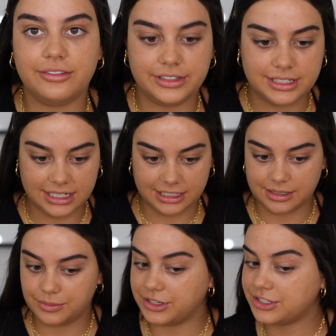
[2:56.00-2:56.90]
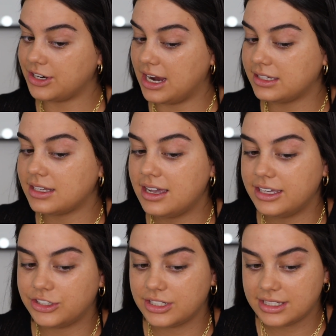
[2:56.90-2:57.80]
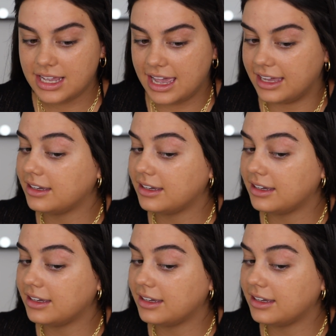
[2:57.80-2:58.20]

this tinted moisturizer. It just like,